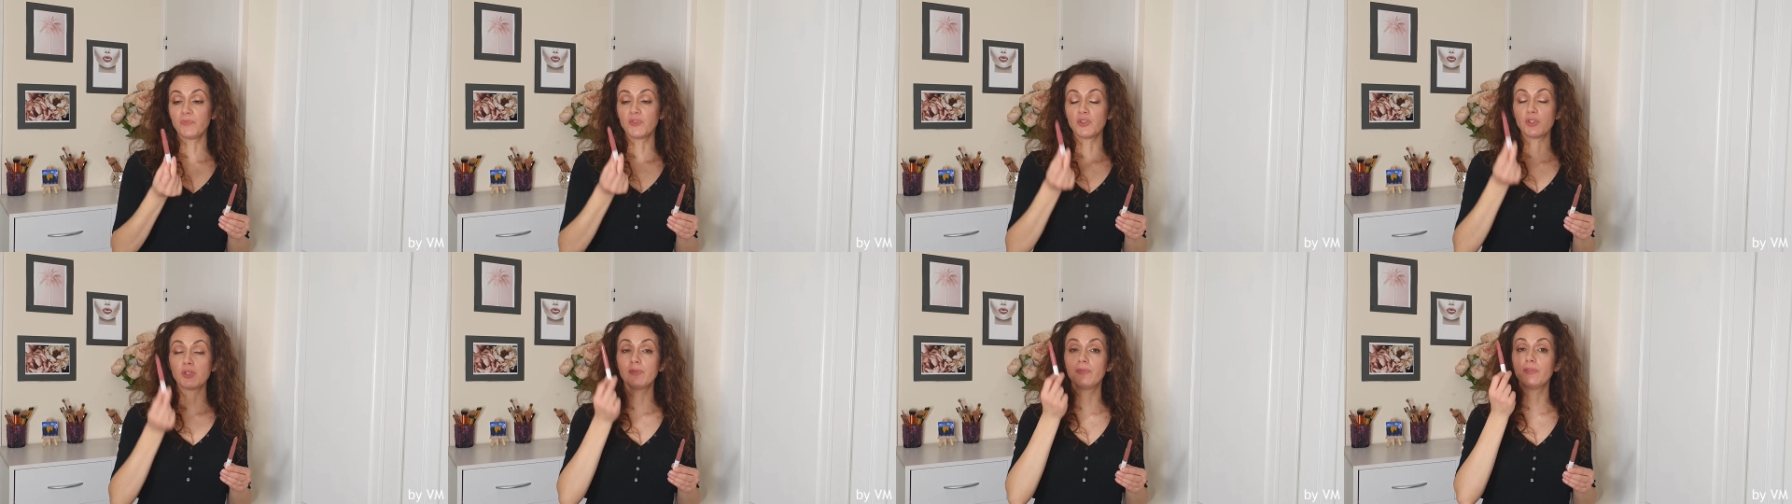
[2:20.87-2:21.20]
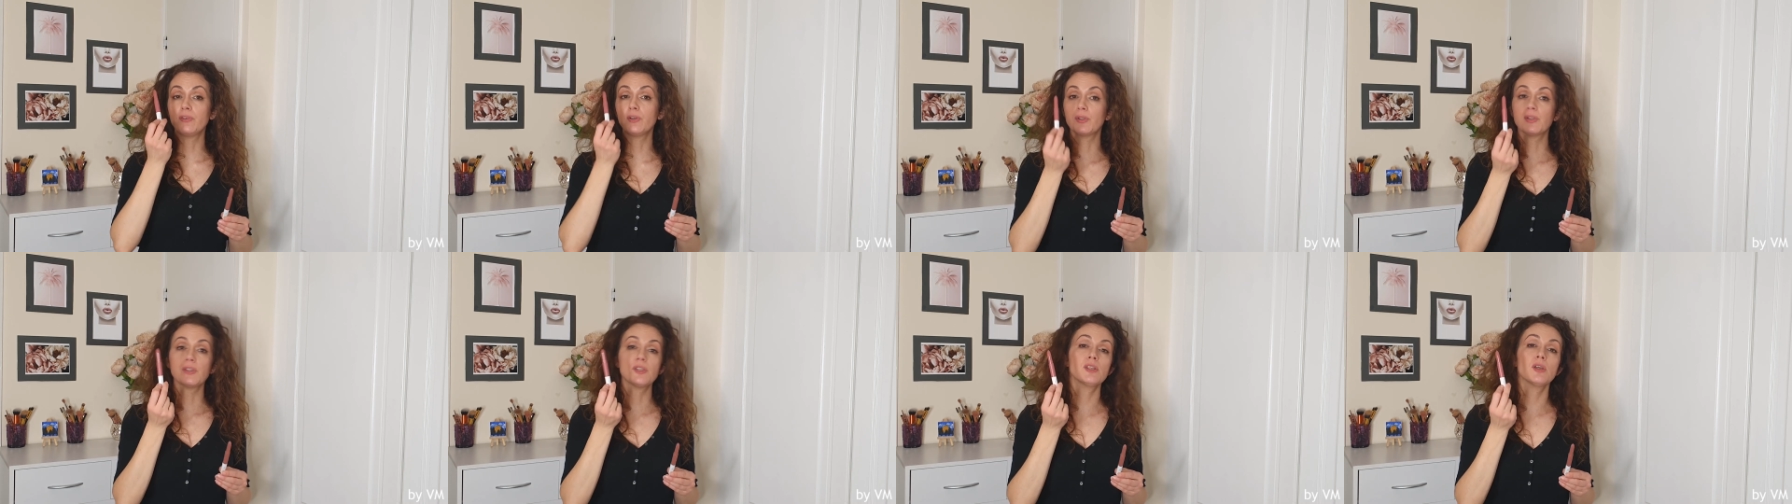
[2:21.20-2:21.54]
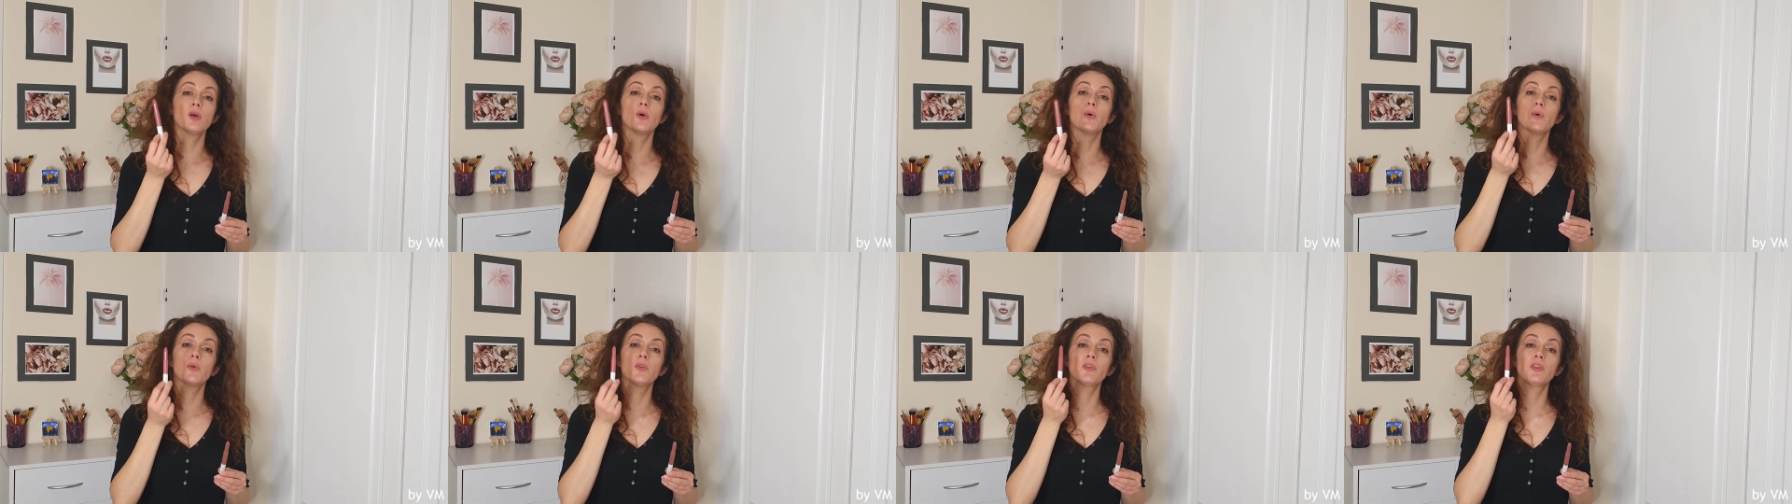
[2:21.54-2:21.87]
to focus
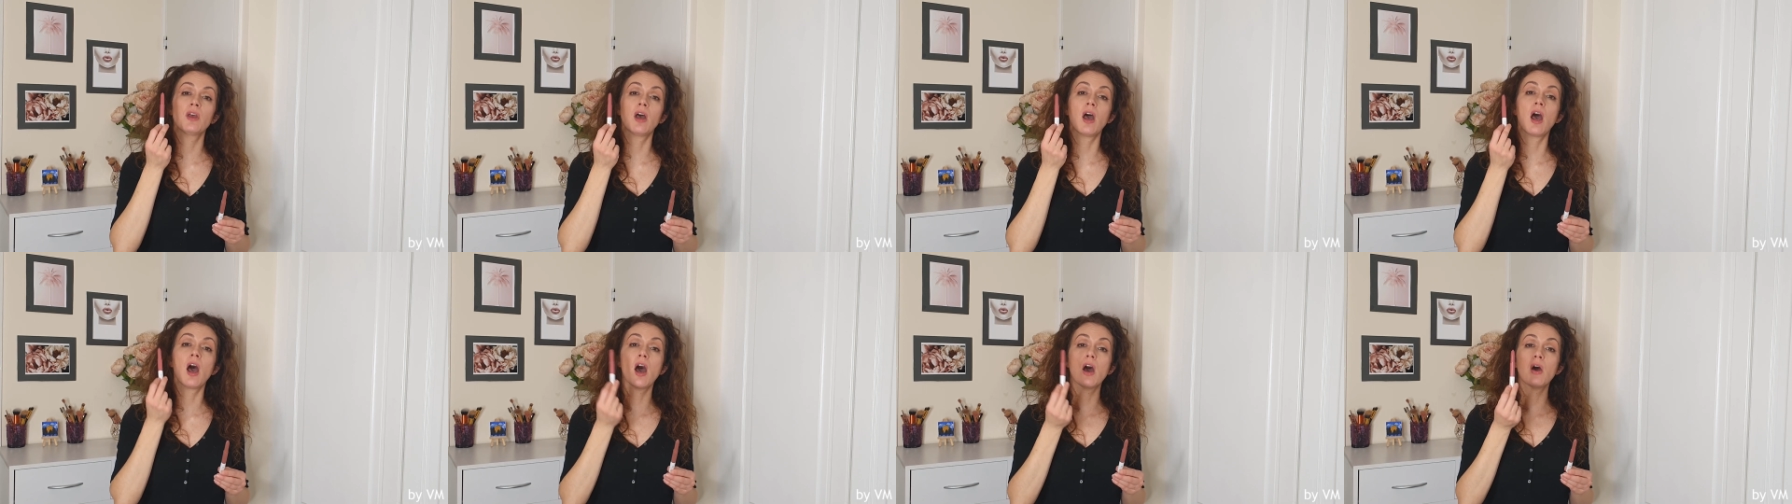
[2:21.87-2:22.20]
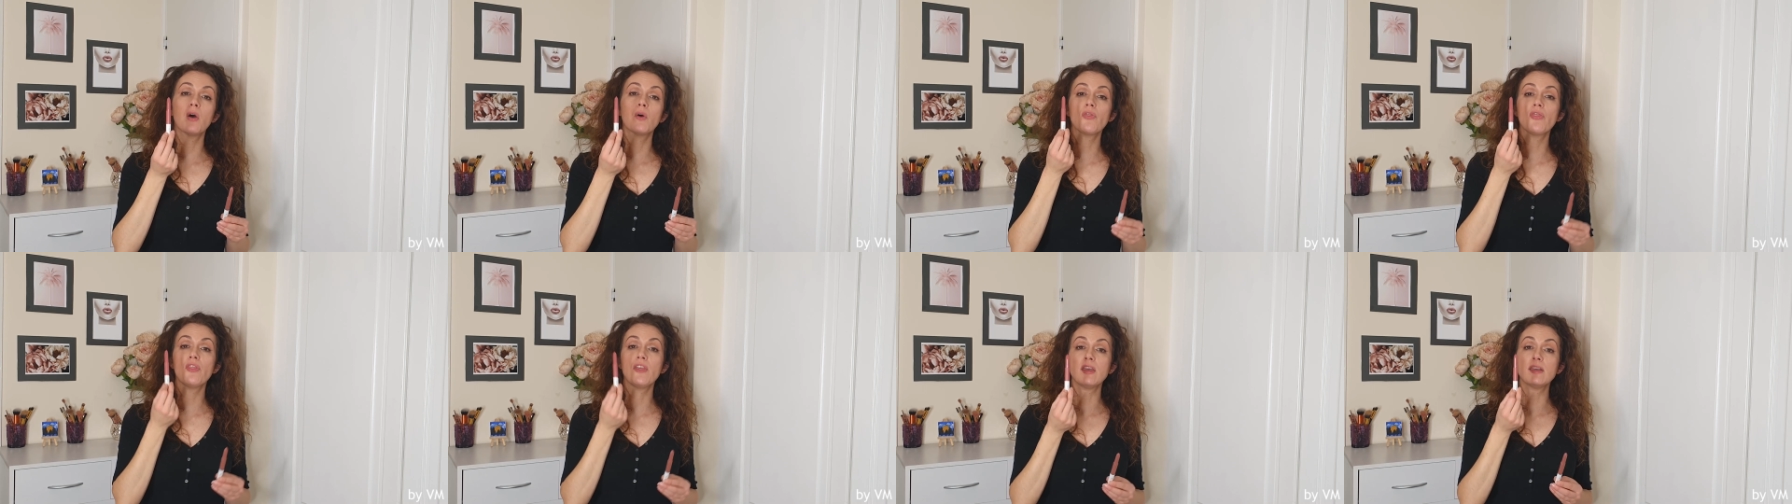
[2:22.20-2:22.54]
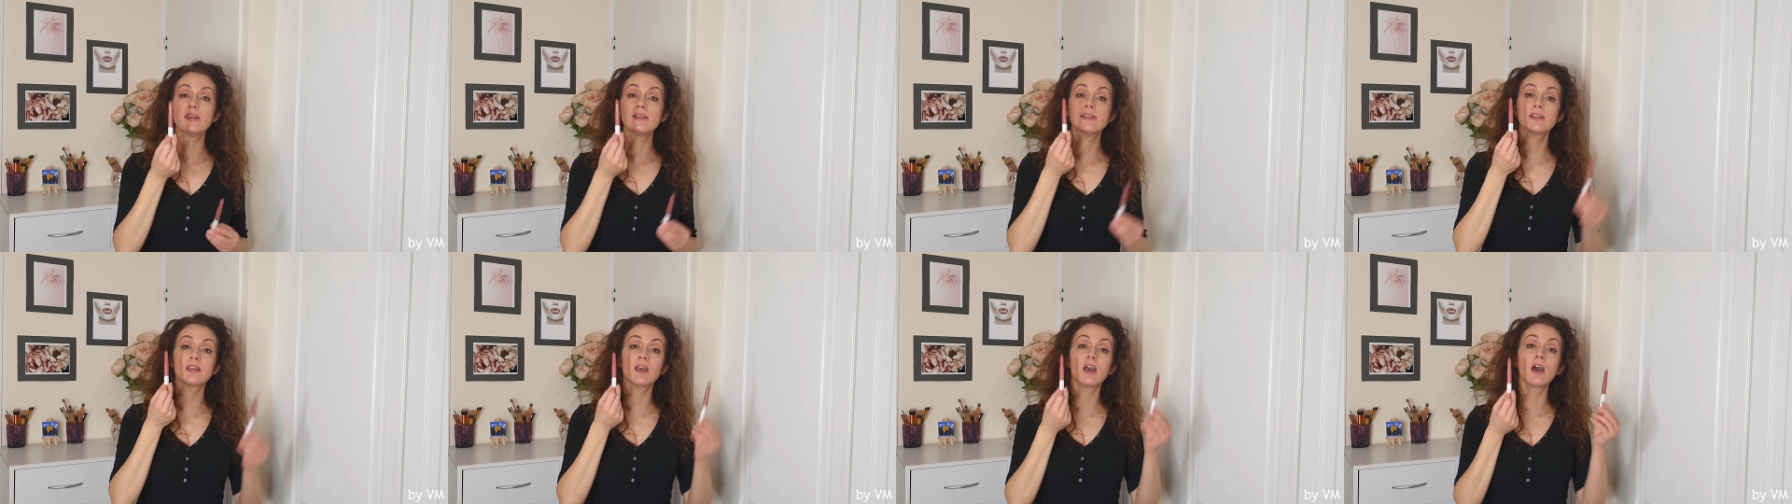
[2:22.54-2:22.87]
on how
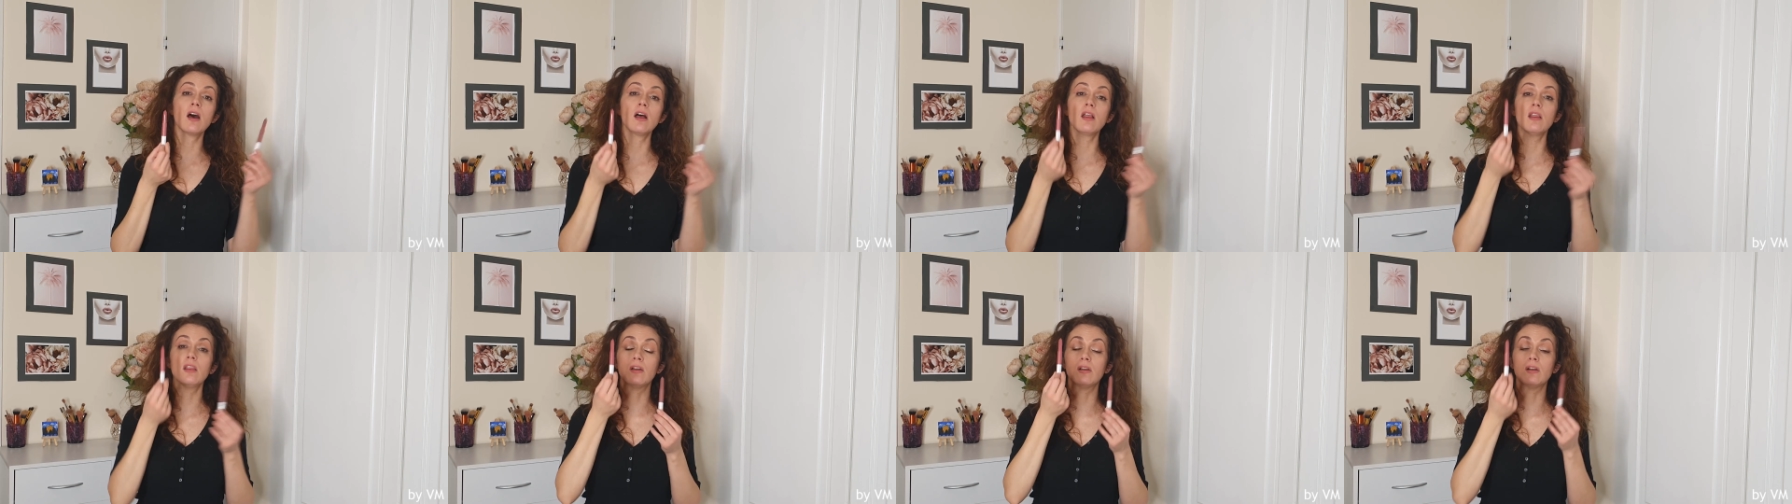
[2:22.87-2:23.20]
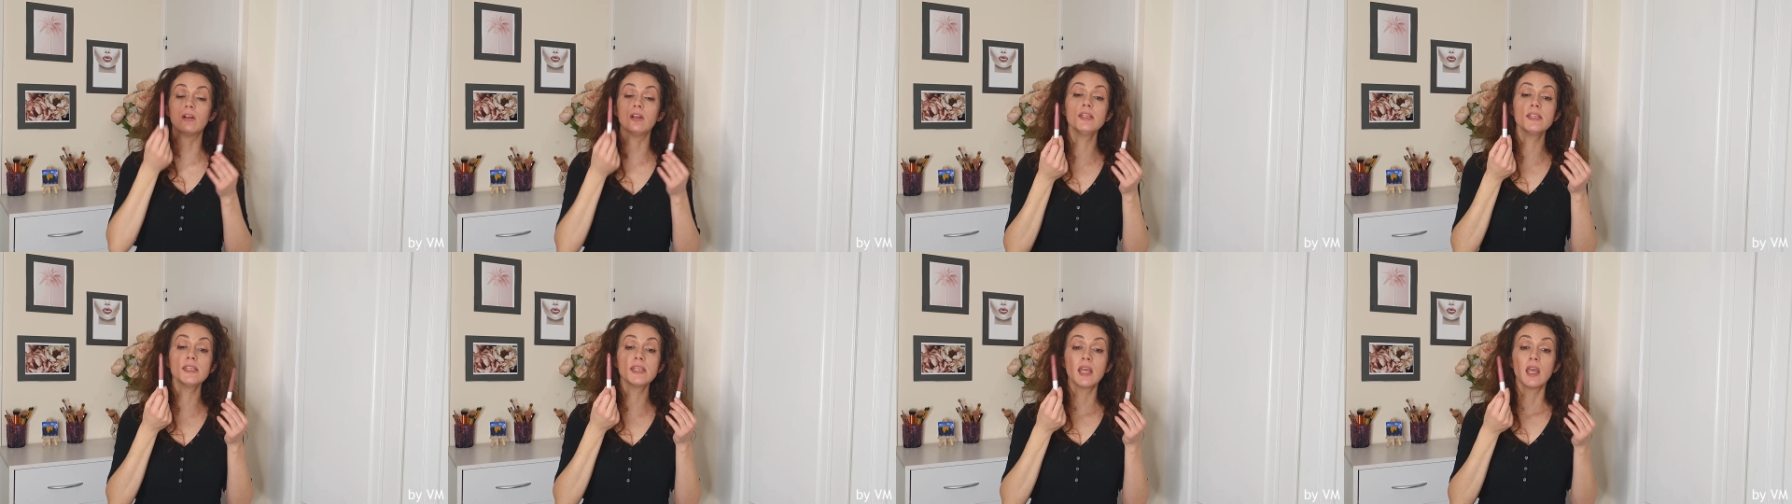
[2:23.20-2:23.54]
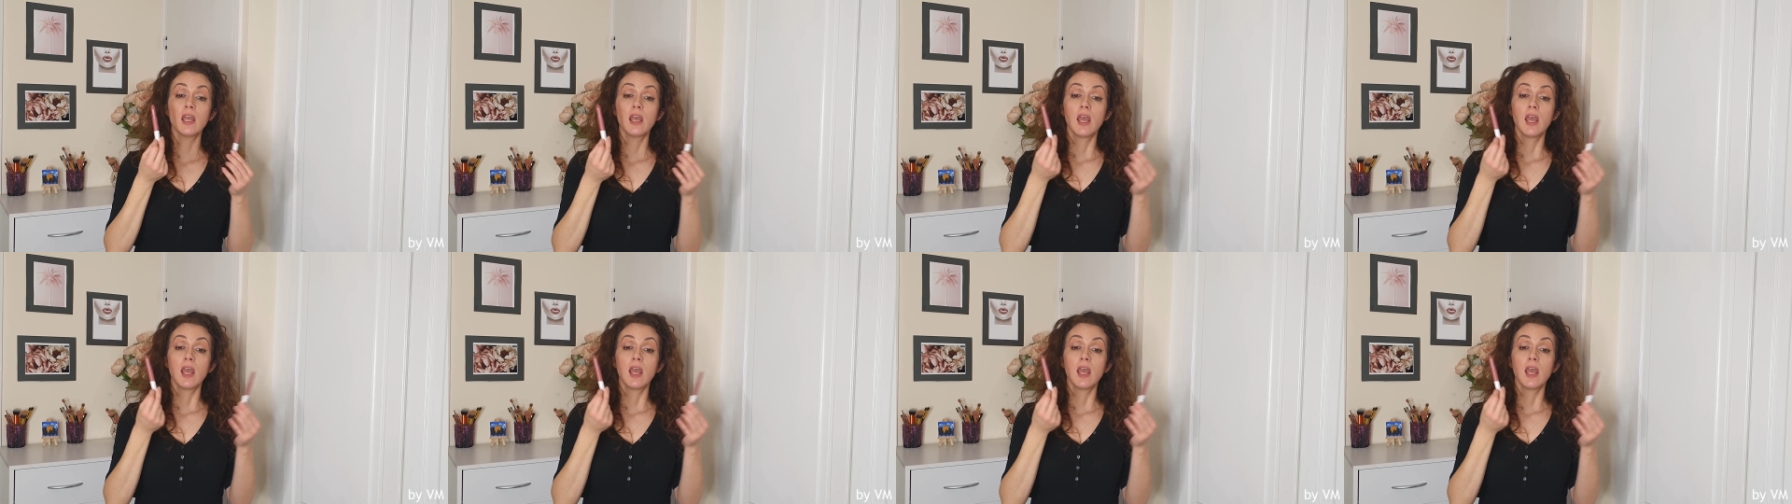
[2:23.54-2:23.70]
these colors